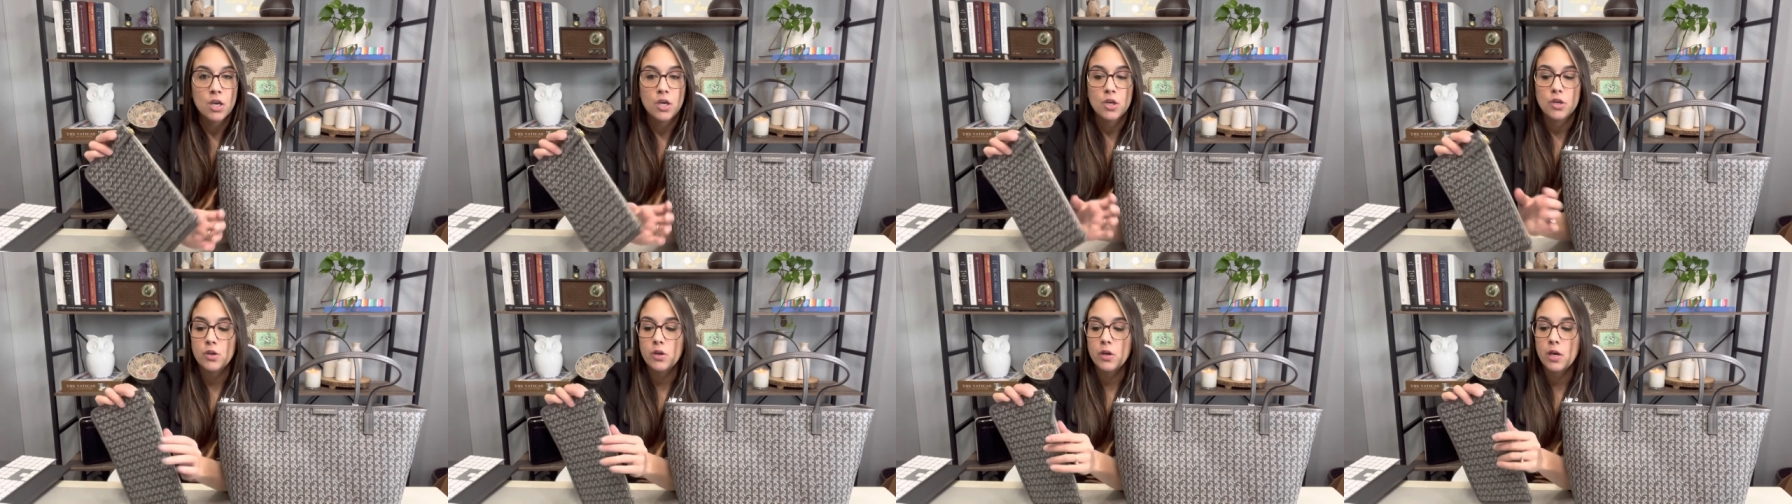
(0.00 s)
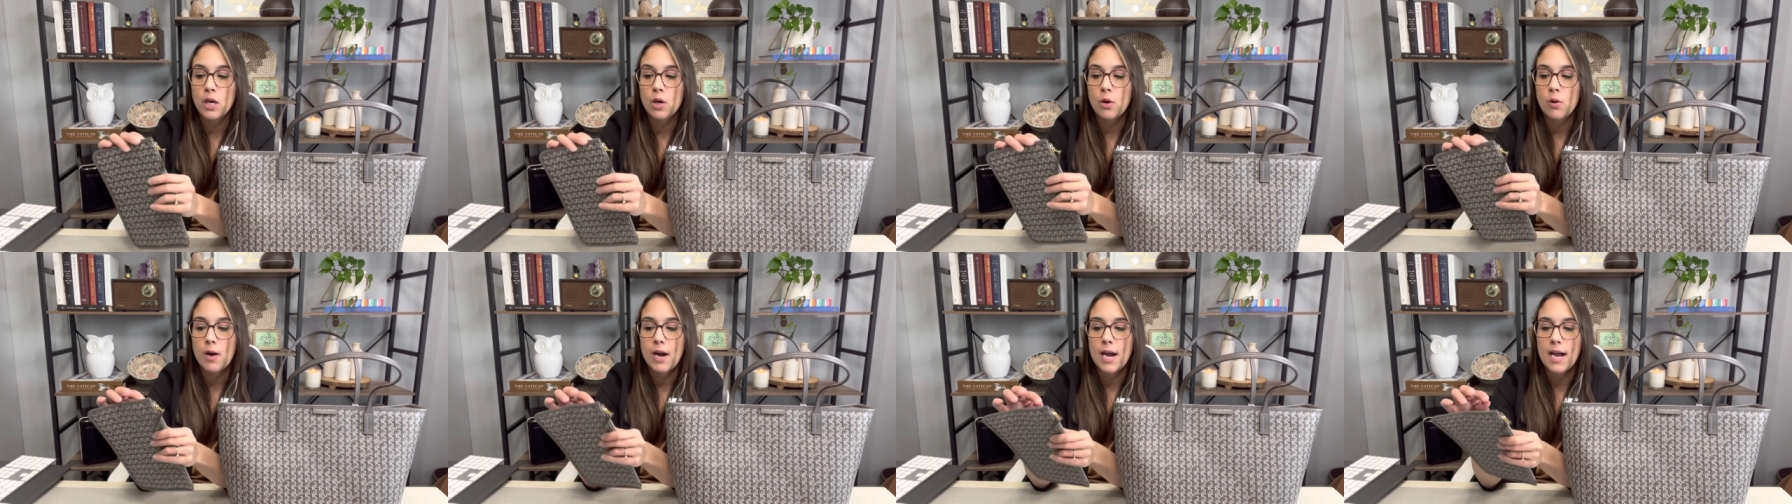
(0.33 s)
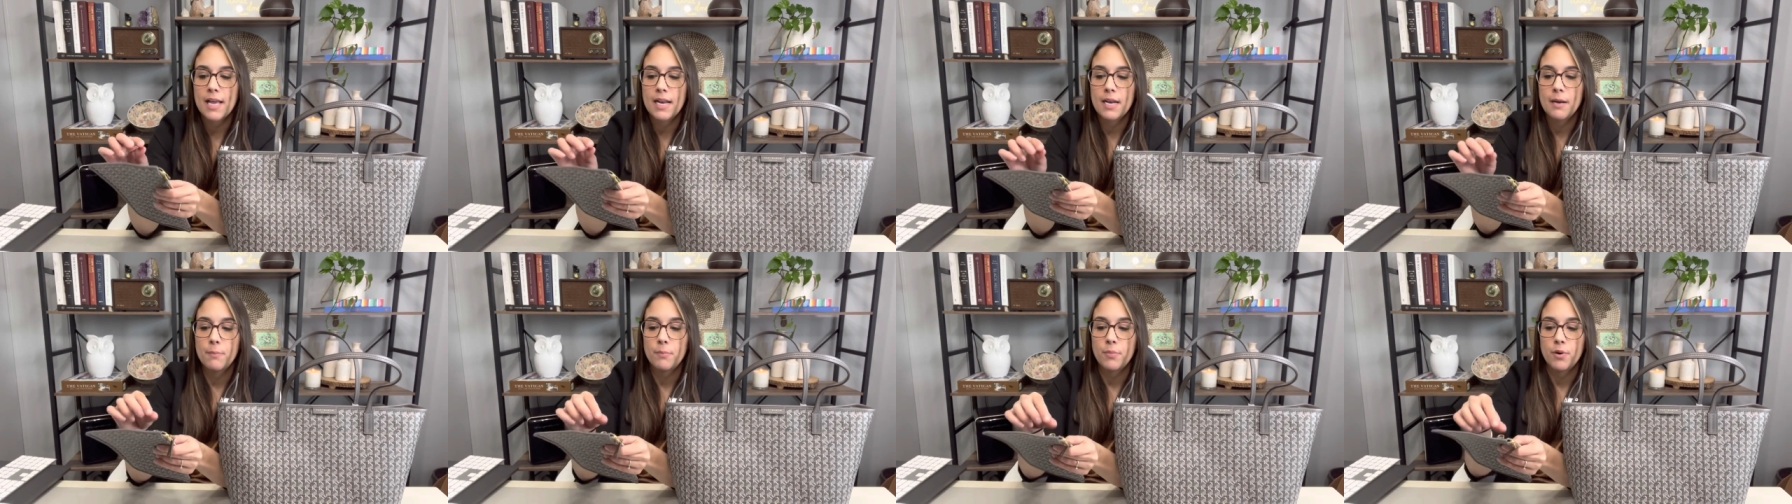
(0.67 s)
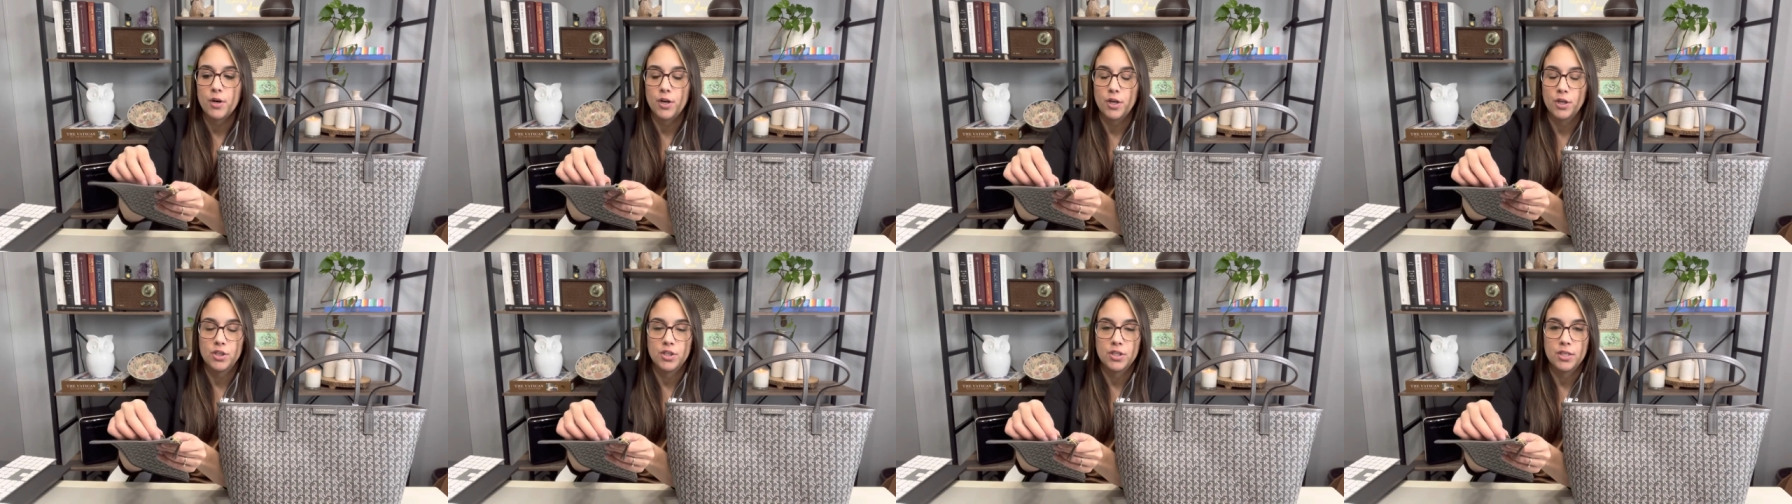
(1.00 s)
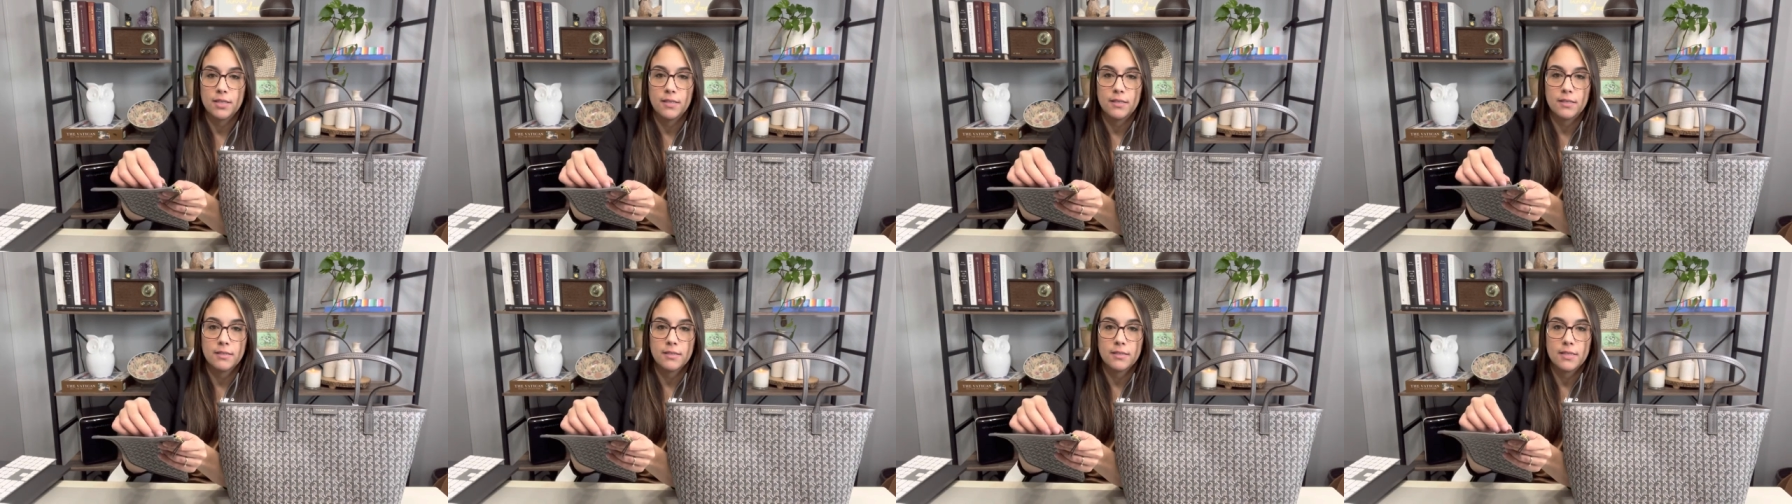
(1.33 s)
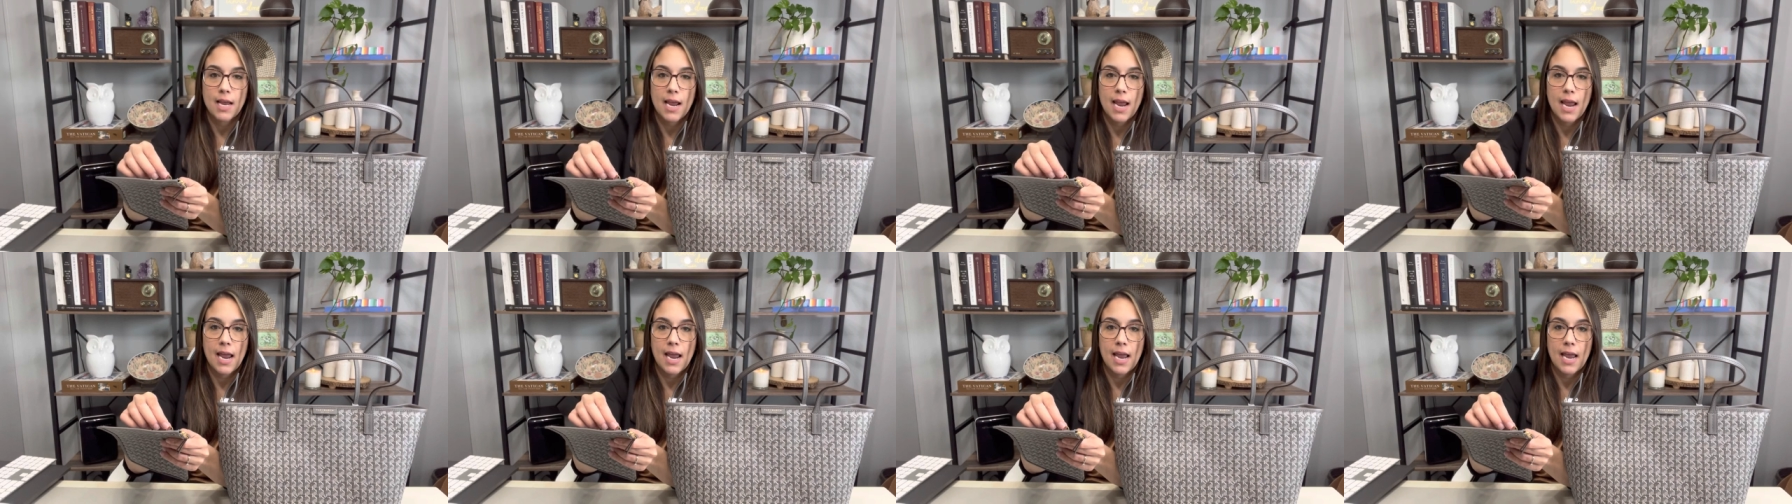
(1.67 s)
you can go ahead and purchase
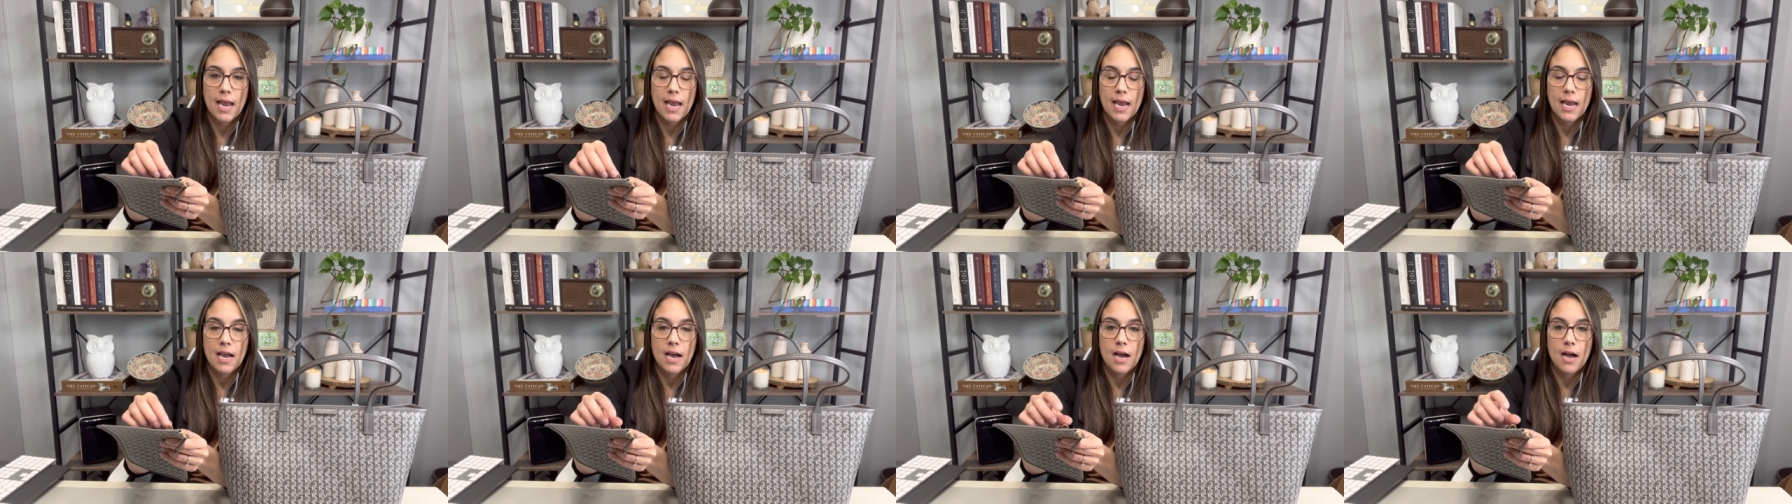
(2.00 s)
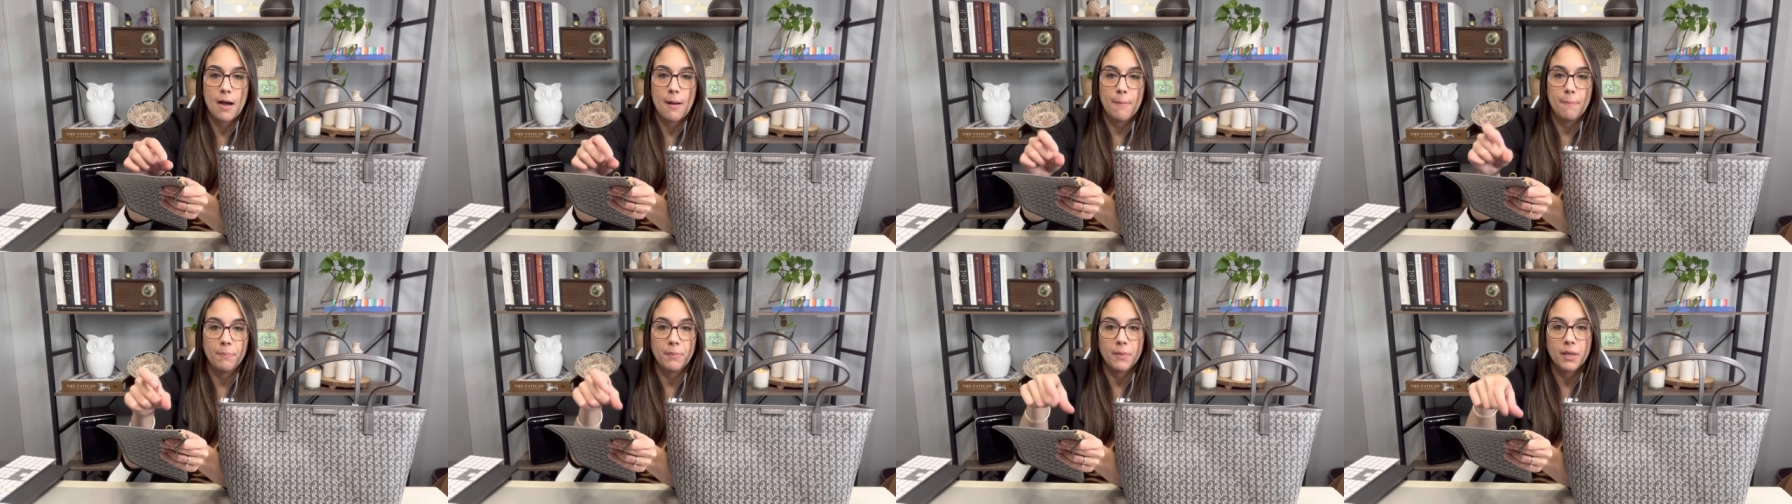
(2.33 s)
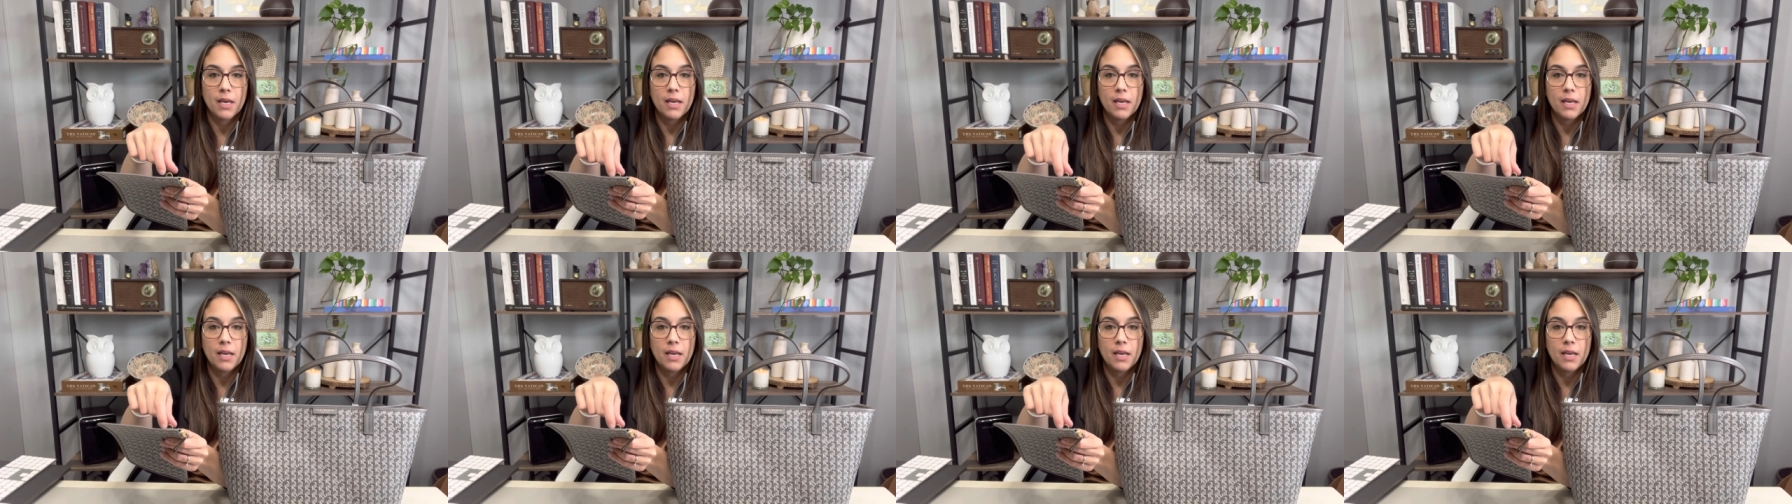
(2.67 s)
a um,